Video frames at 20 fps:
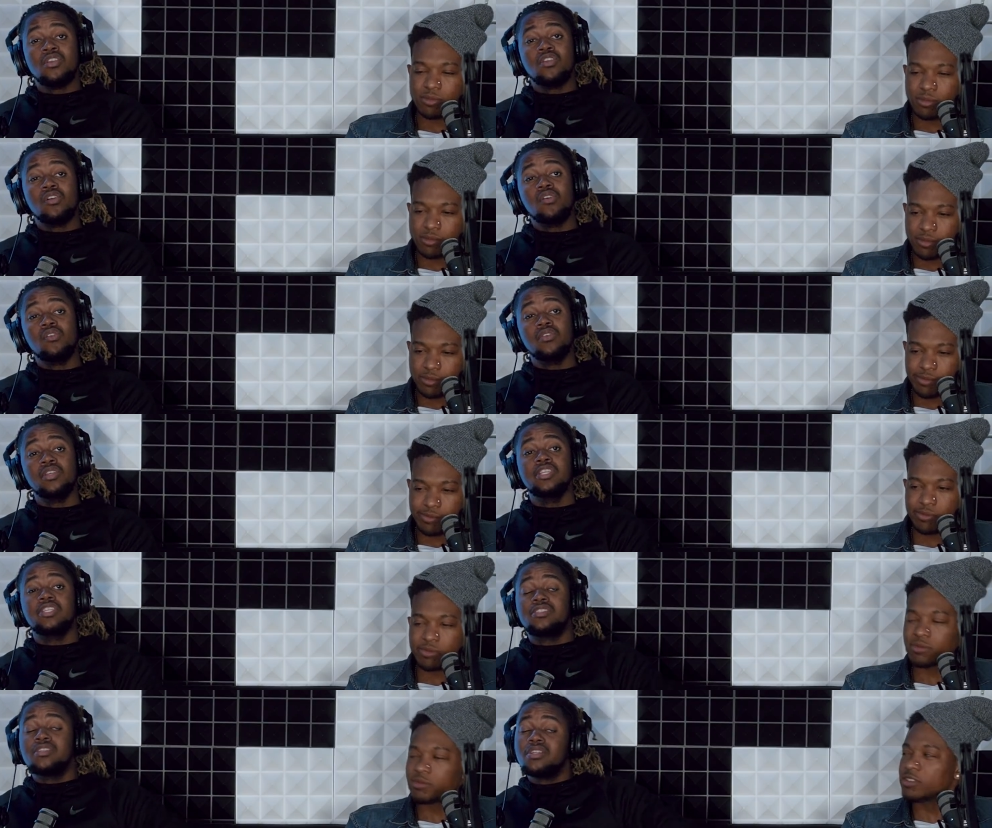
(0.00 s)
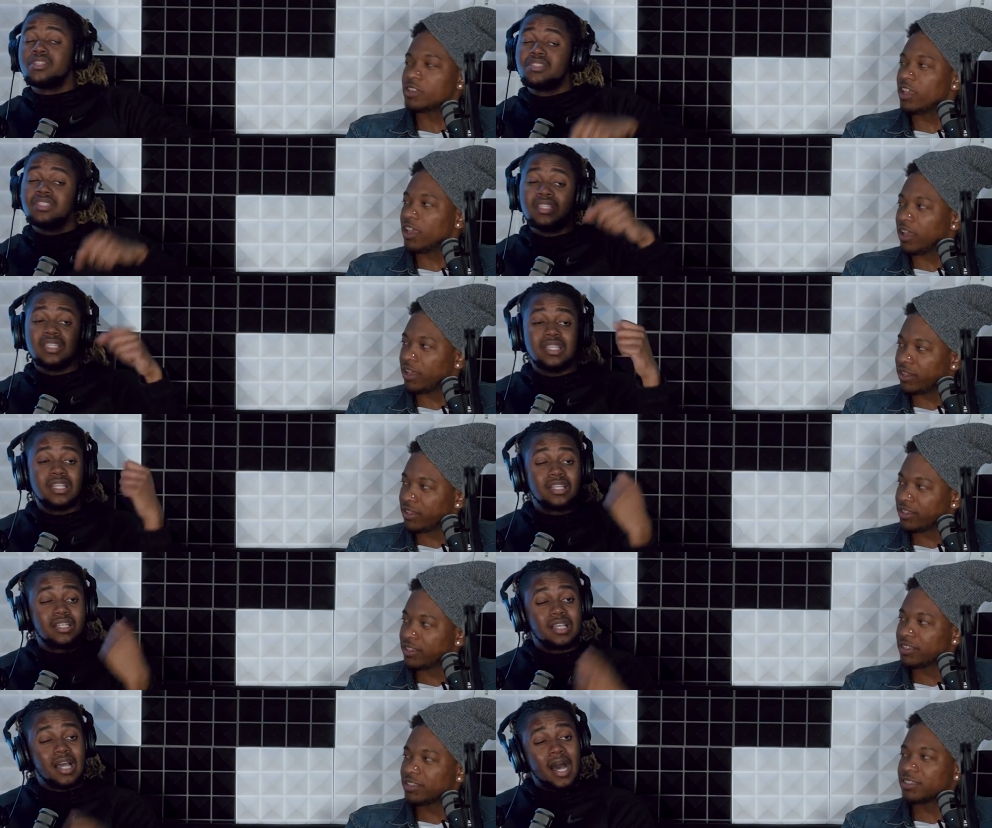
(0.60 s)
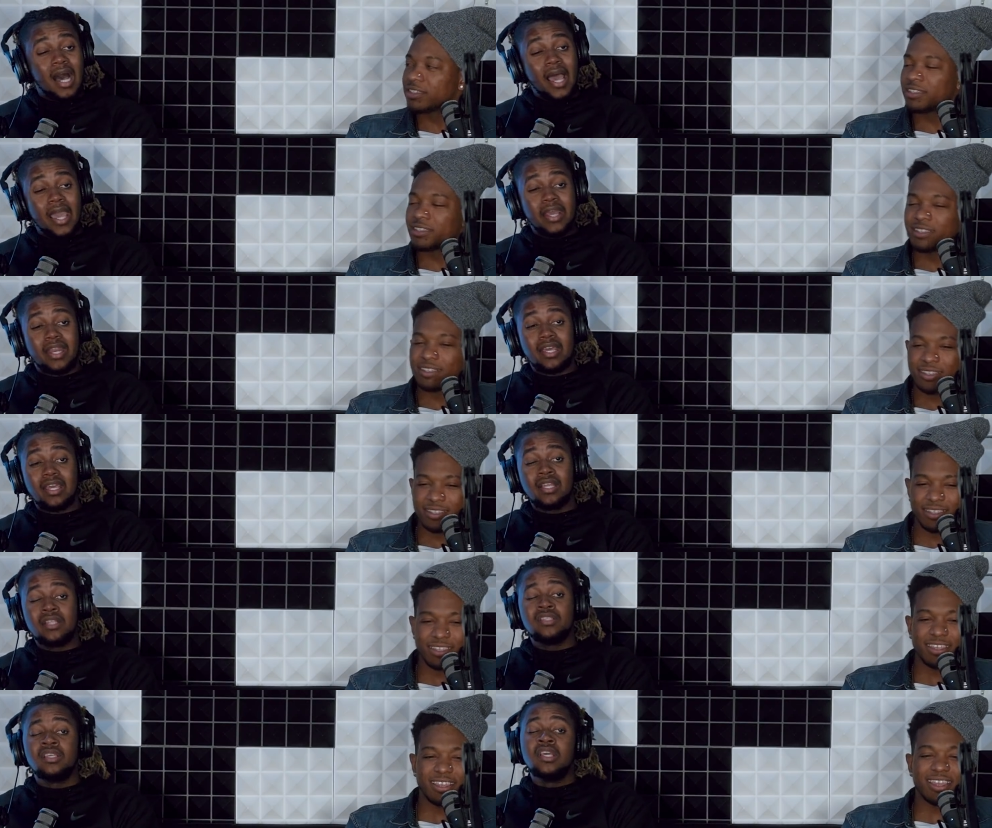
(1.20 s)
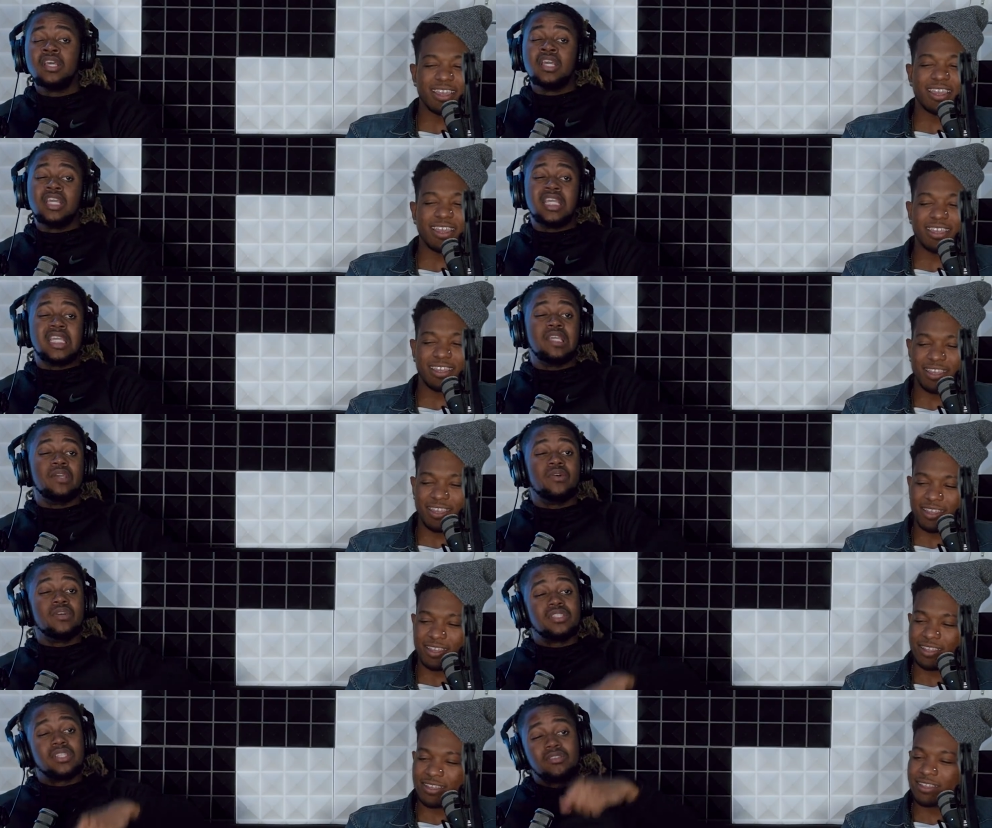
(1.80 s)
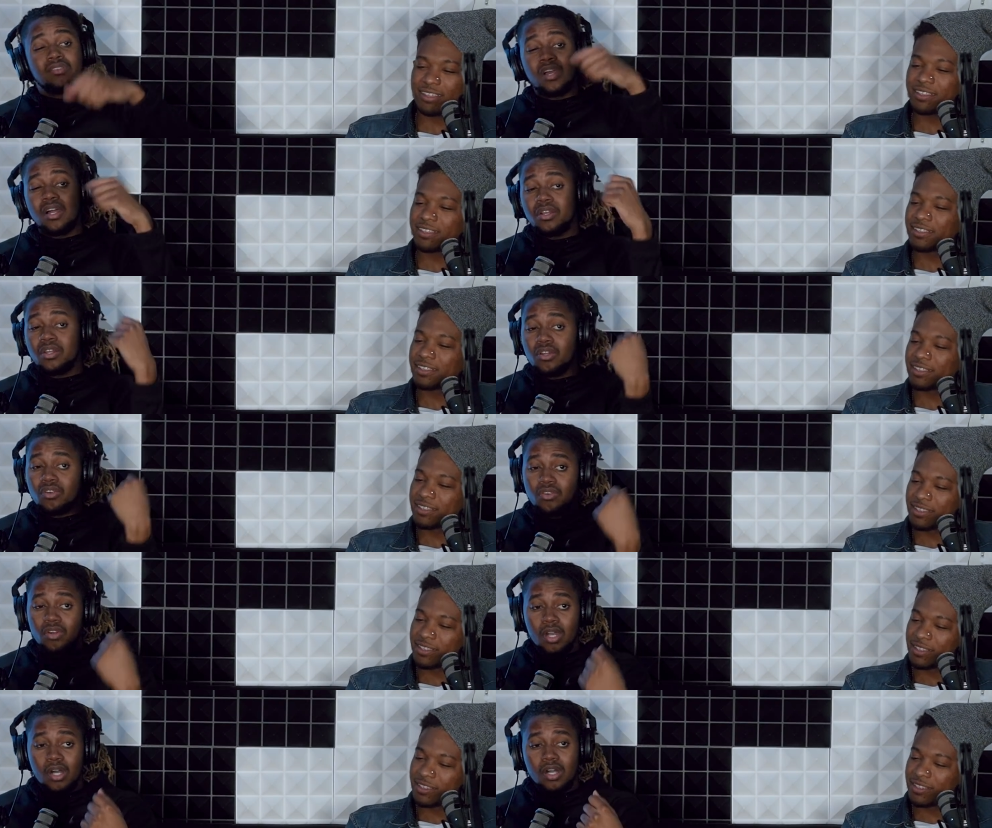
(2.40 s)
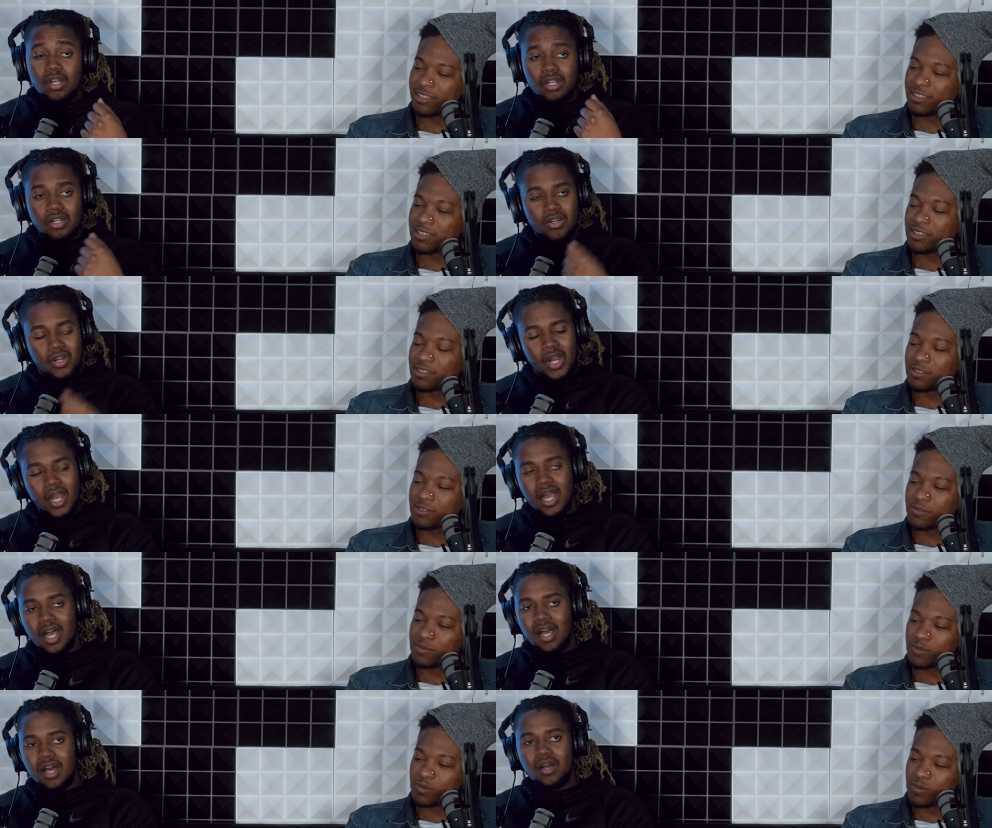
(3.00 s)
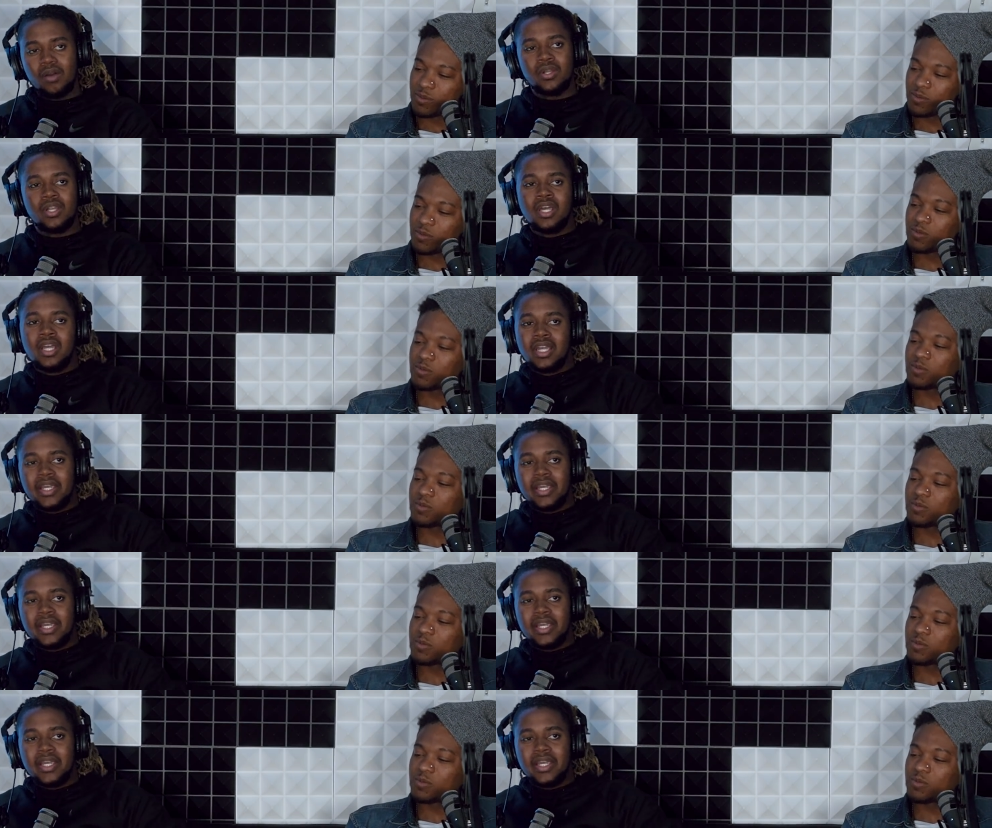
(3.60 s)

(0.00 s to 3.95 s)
Speaker 1: Yo, he just yeah. needed guidance. Yeah, yeah. He was around the wrong crowd.